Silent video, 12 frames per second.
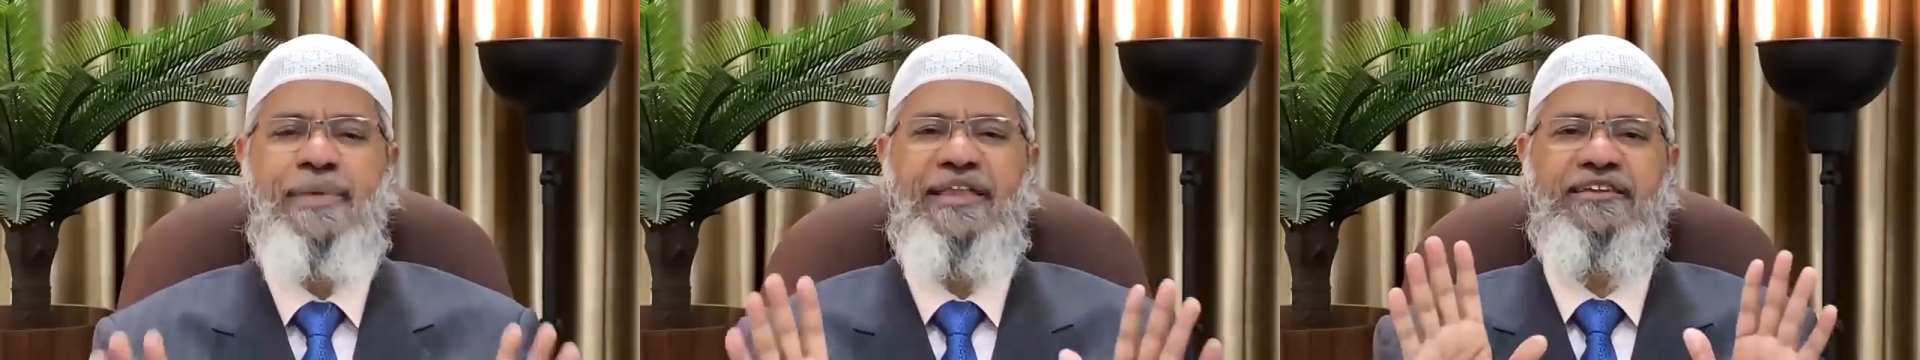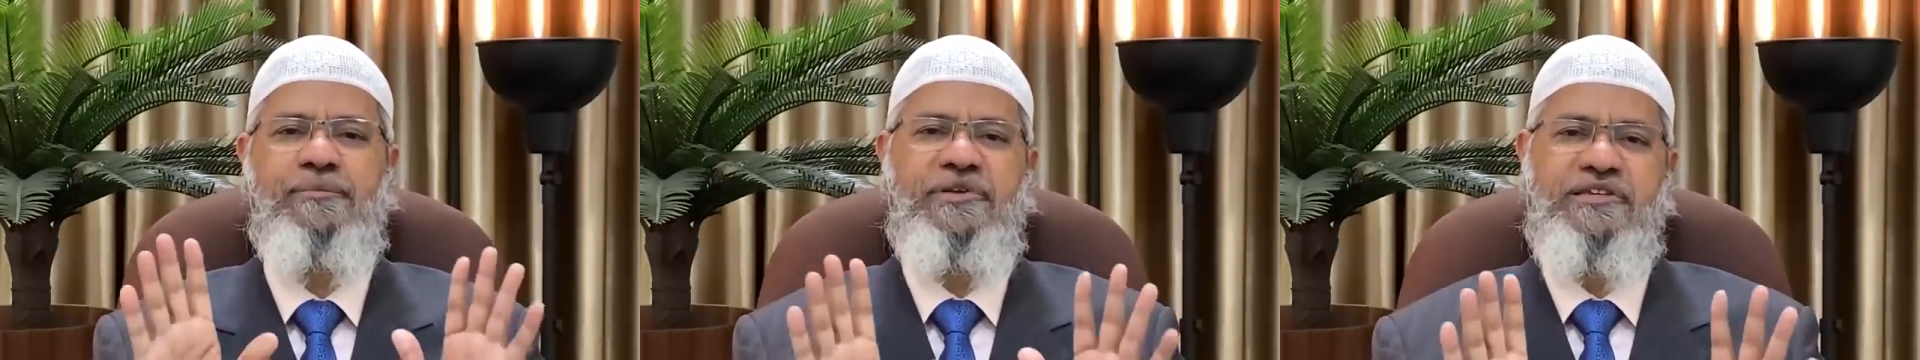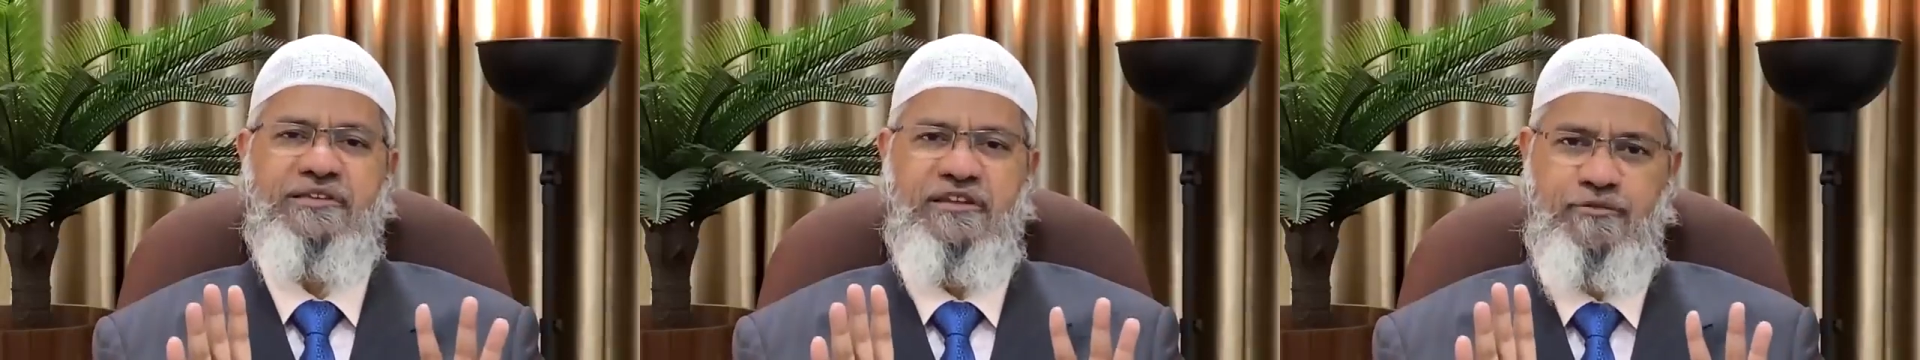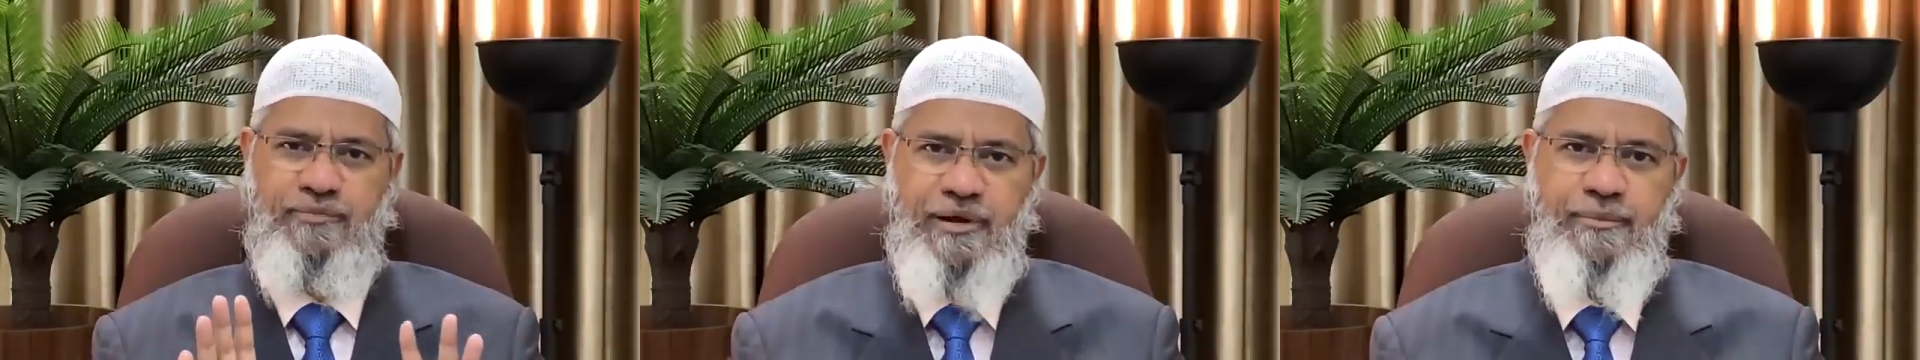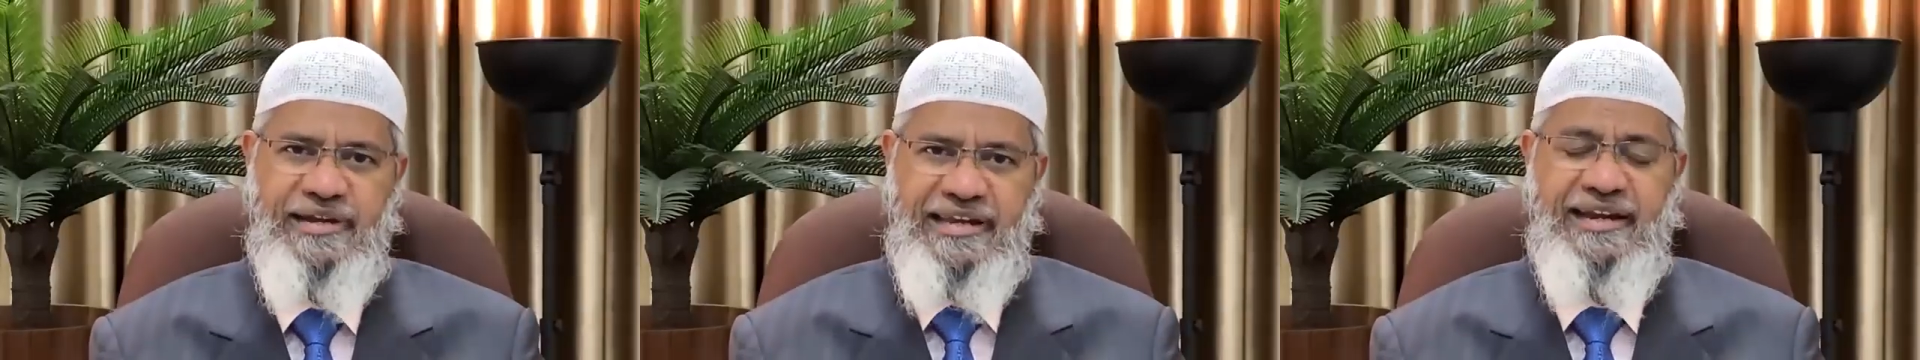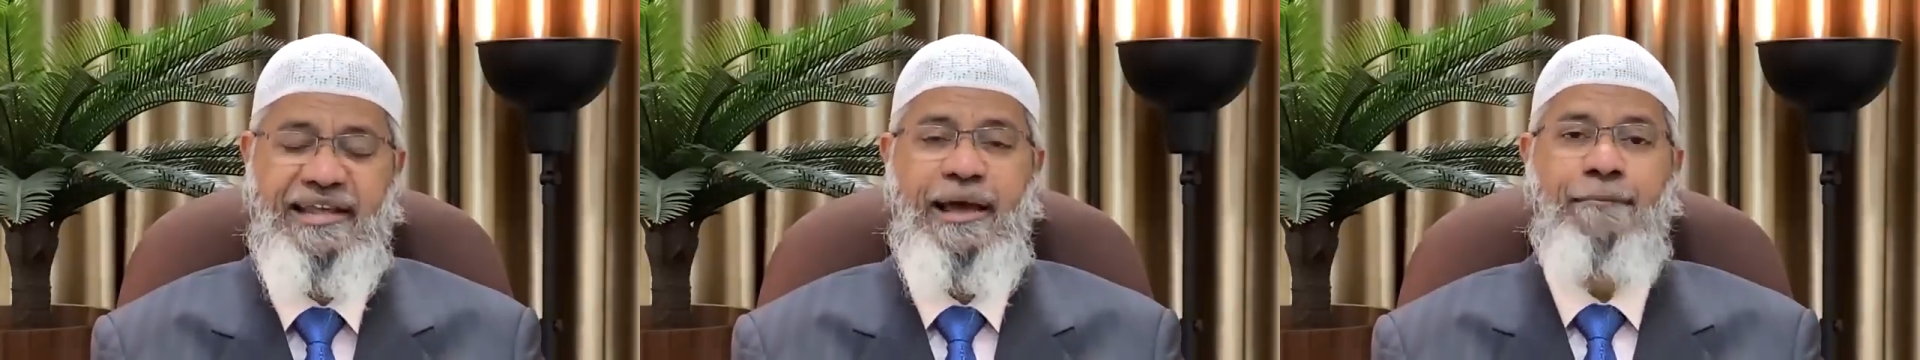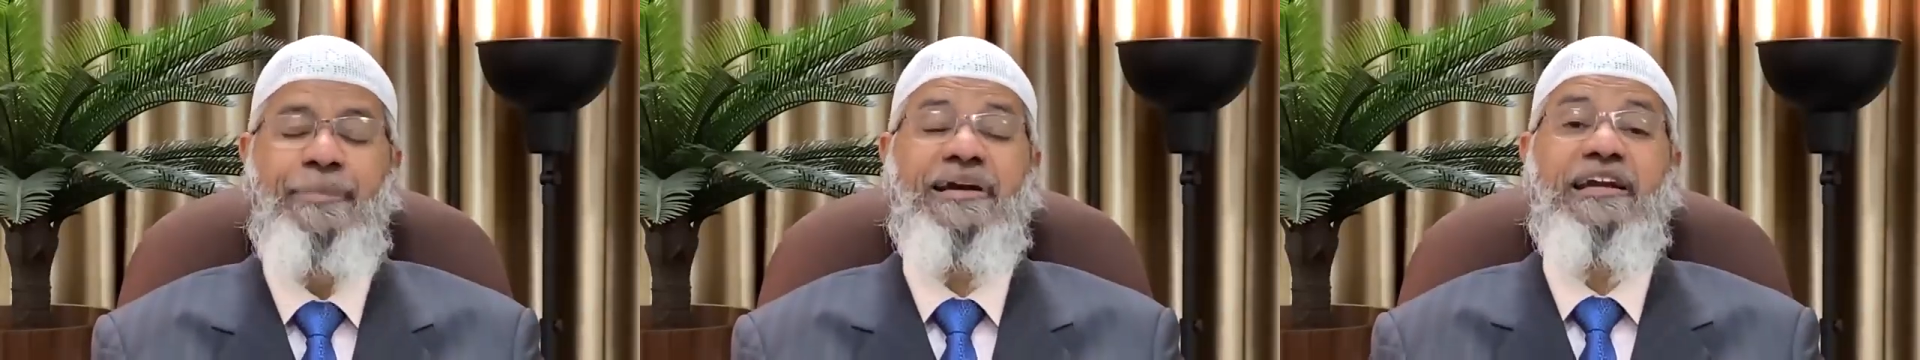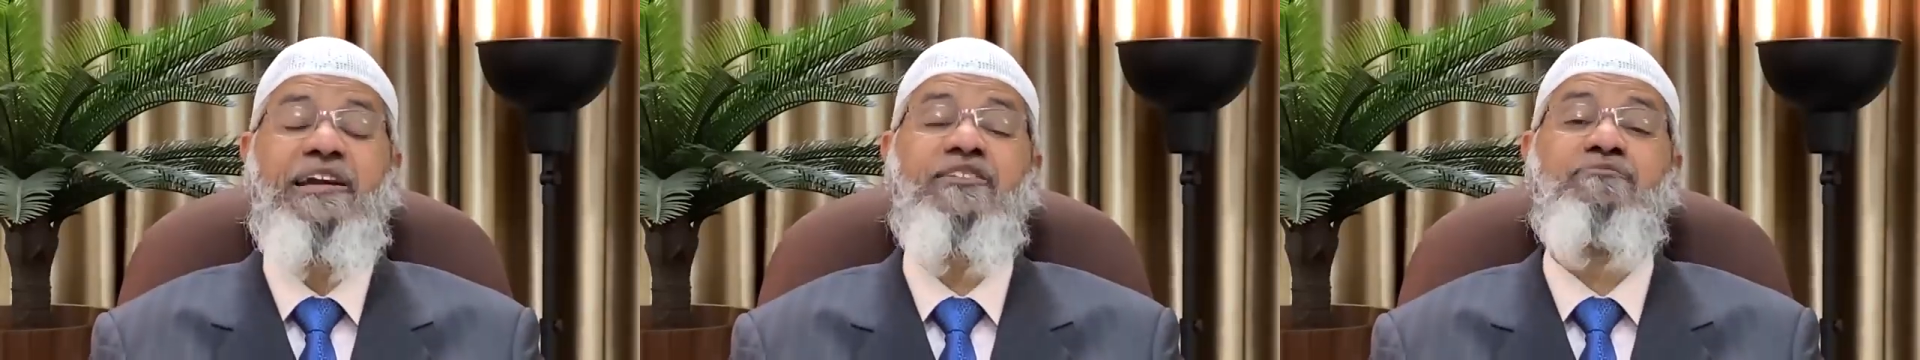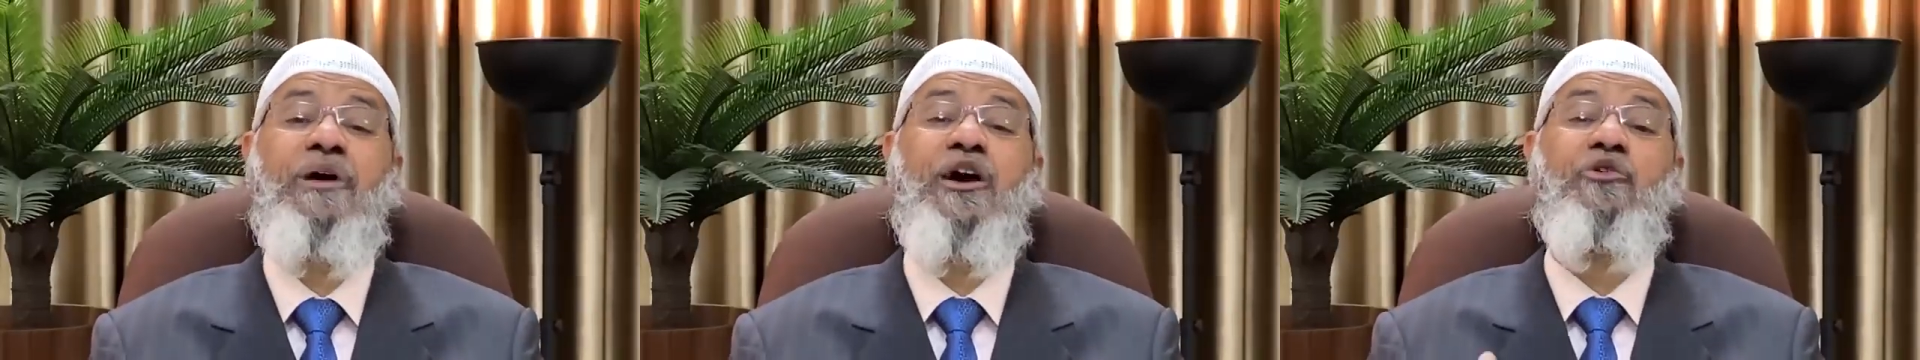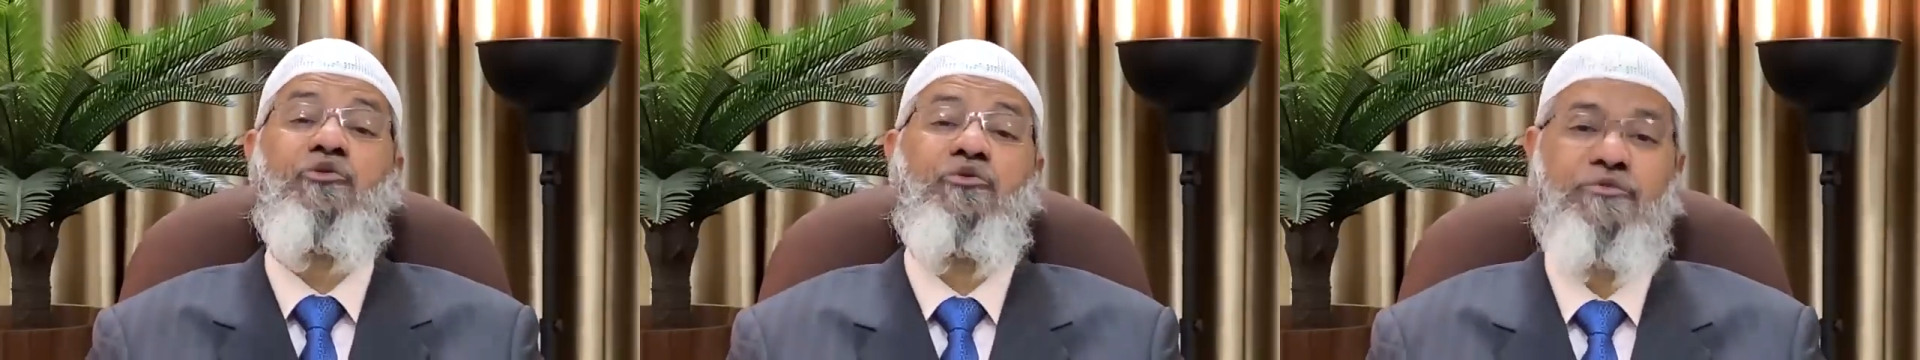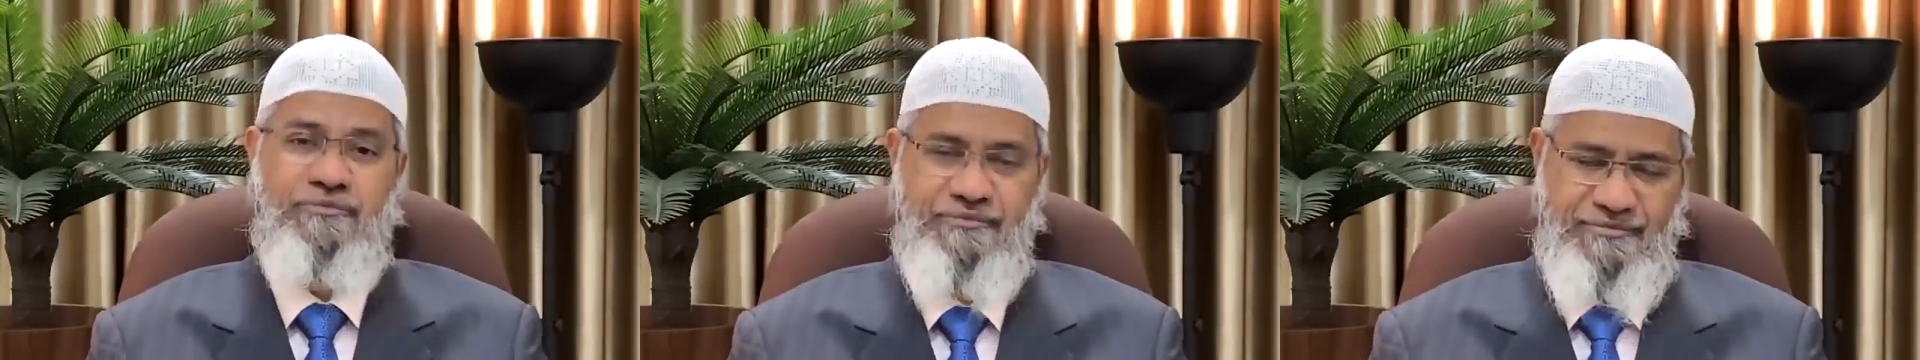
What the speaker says: masturbation is permitted, but it is makrouh.